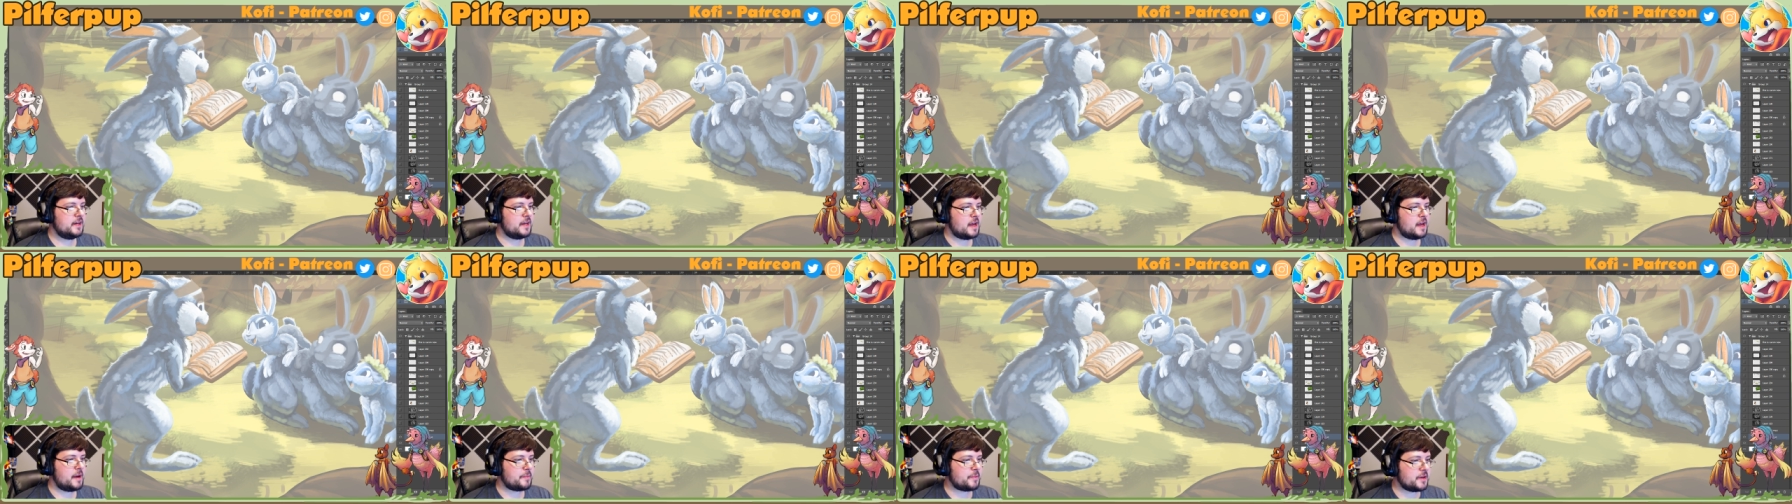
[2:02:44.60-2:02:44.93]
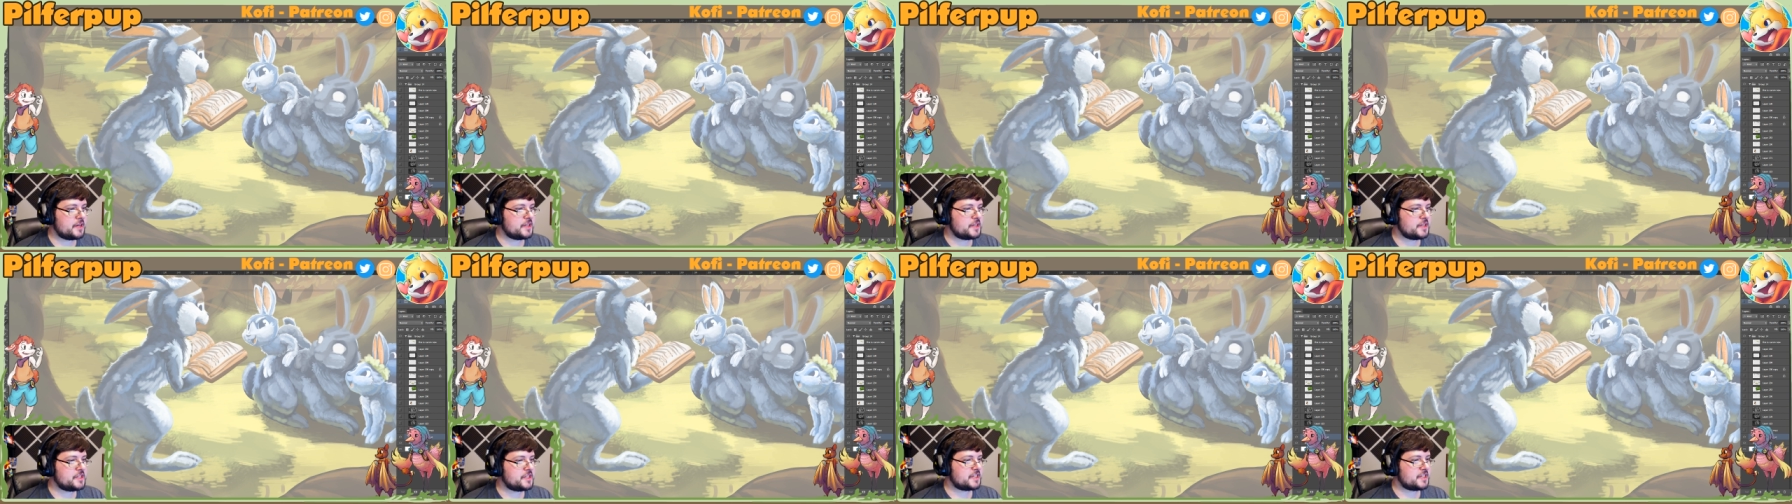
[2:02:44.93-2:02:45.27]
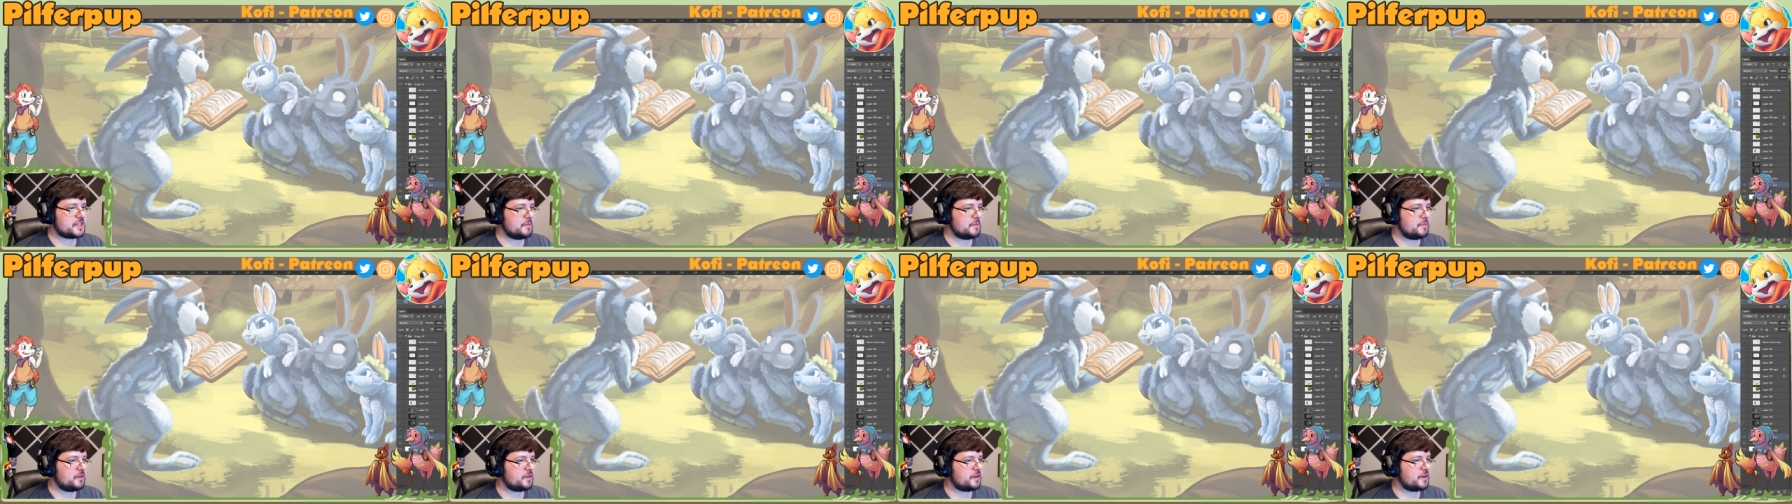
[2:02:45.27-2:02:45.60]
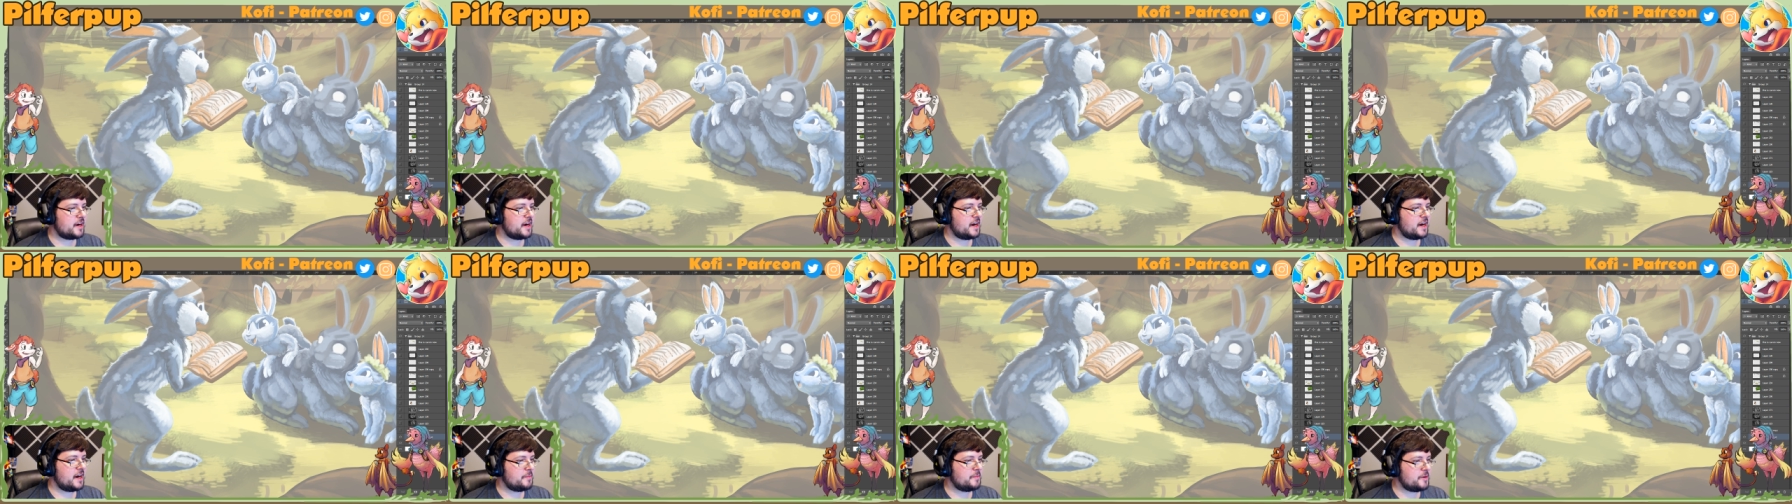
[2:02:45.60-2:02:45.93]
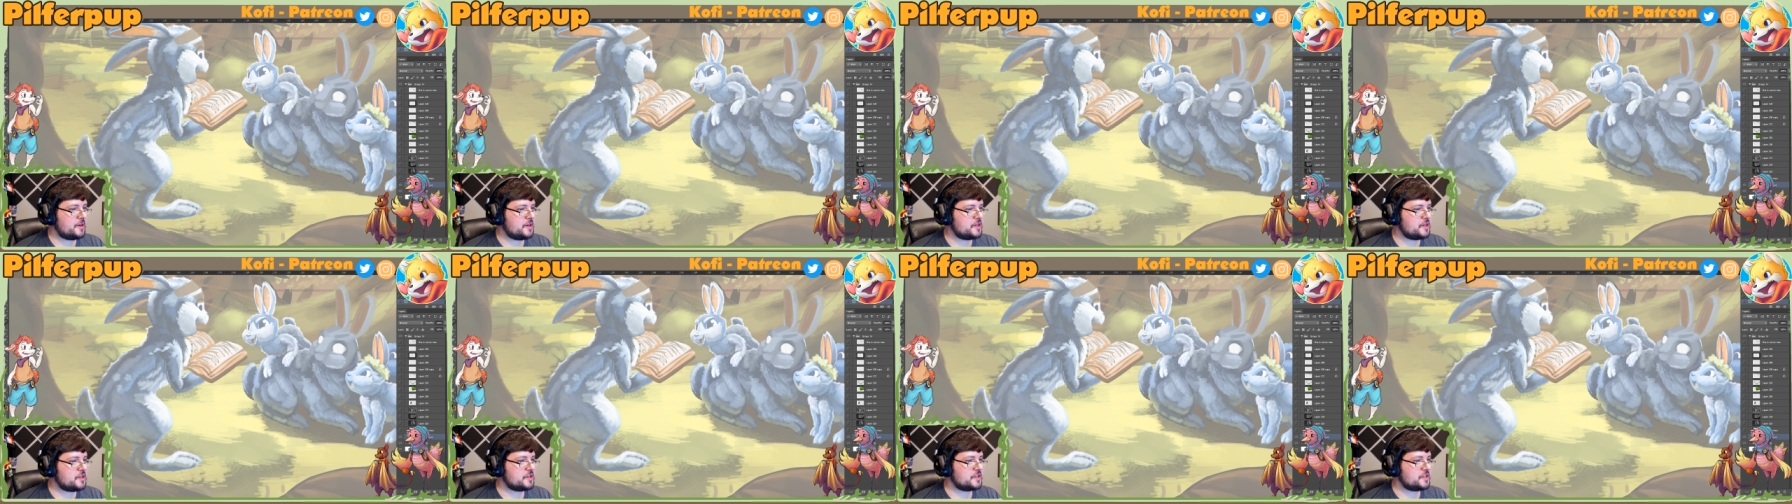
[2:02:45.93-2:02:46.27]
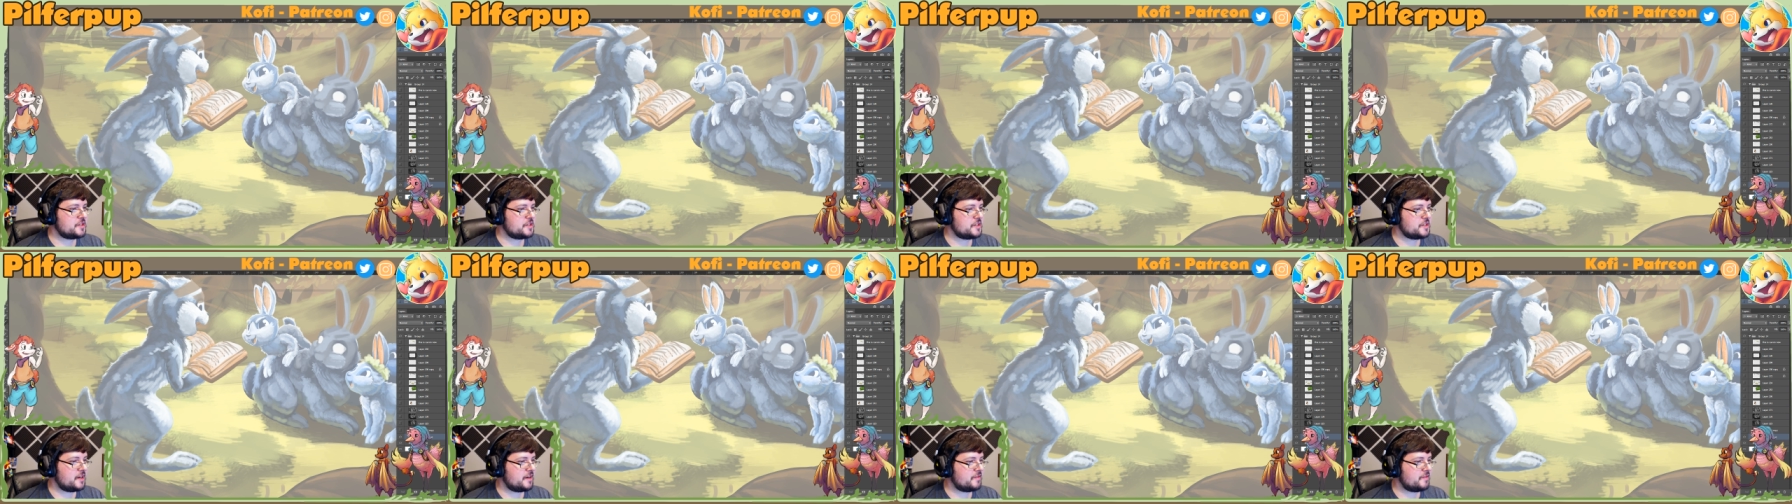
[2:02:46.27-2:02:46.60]
I'm gonna stable your animation
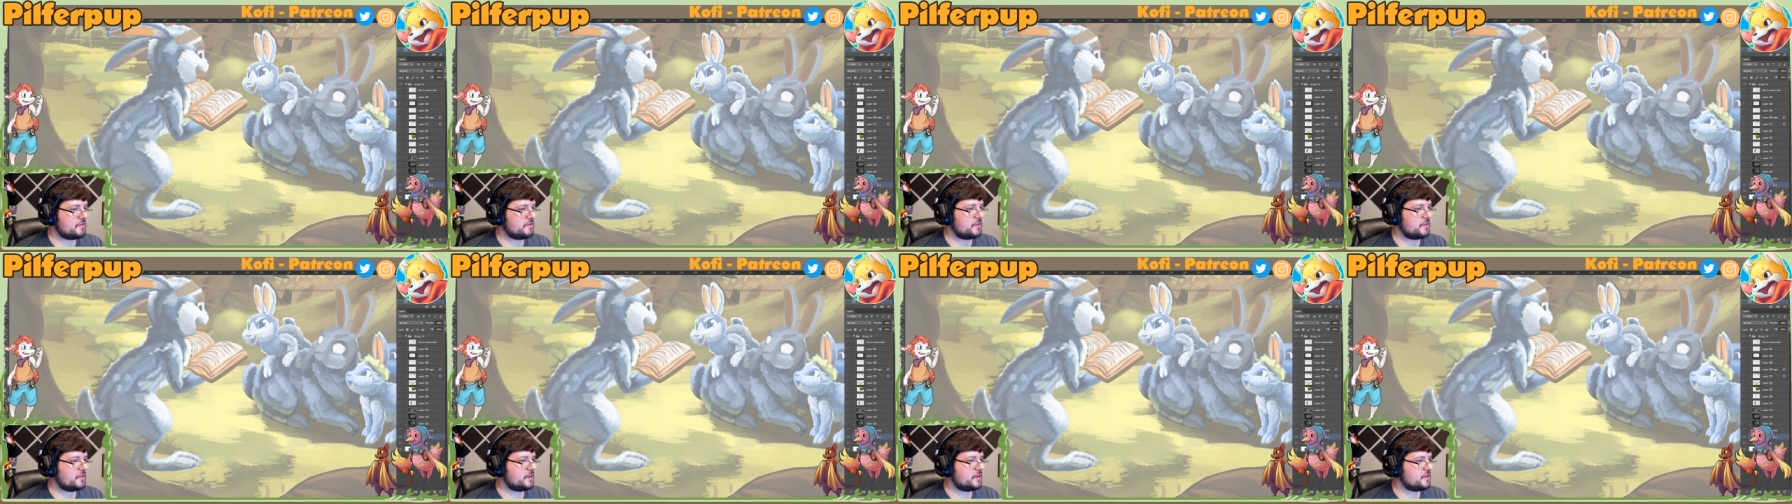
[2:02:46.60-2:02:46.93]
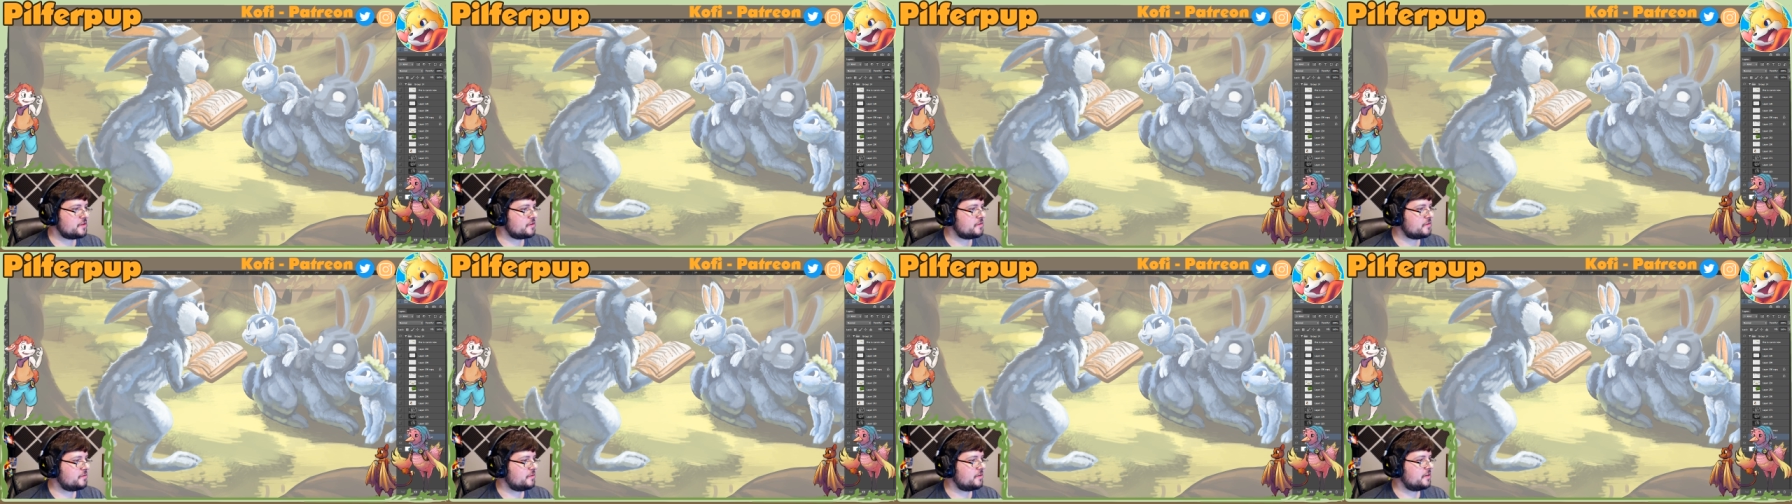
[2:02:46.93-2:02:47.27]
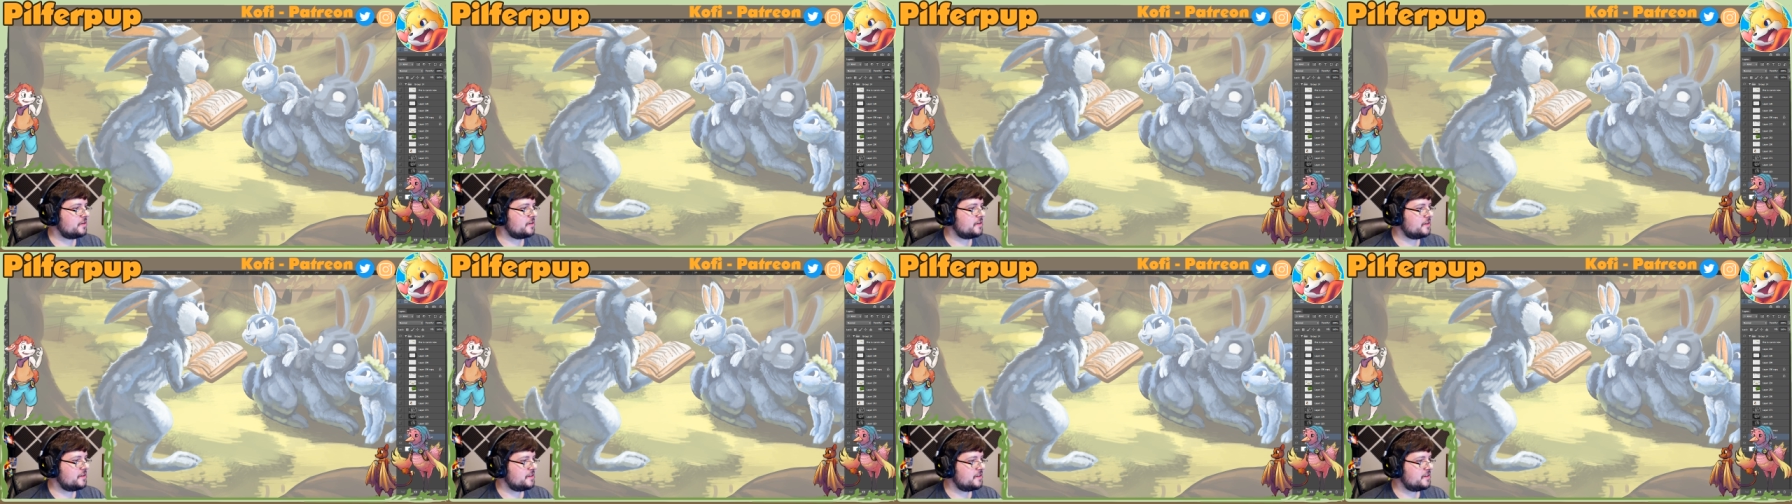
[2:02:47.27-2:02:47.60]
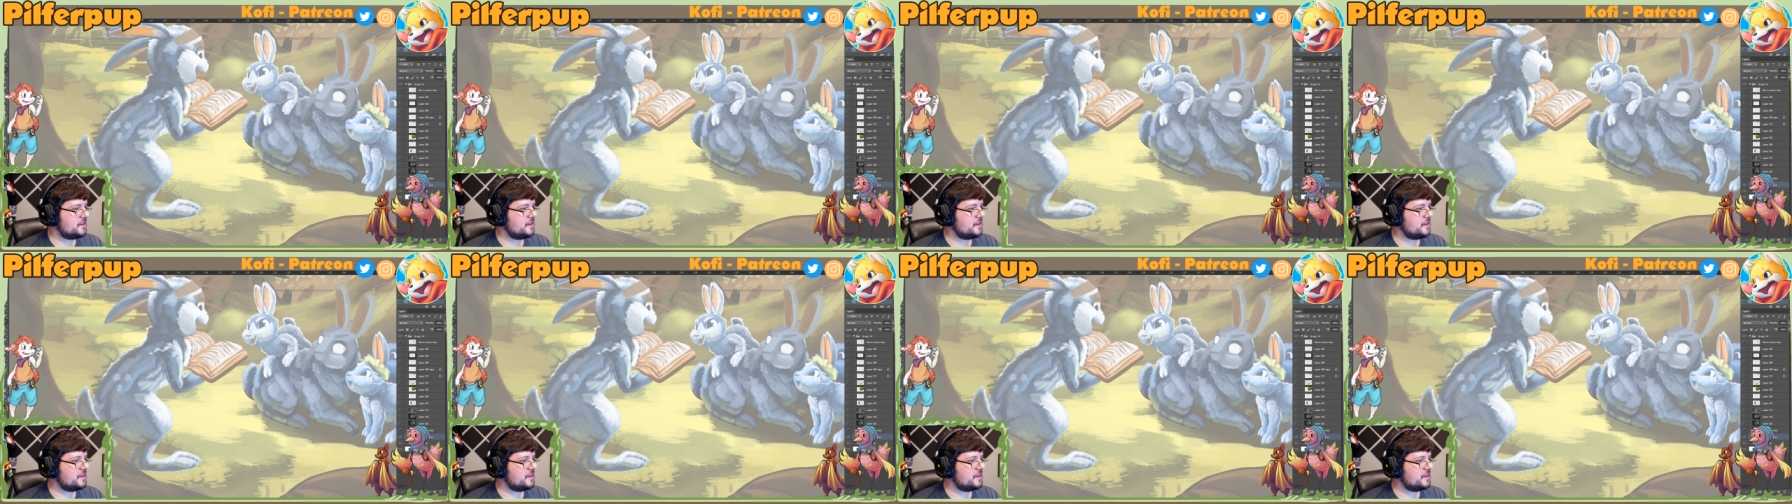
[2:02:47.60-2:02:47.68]
software to the wall.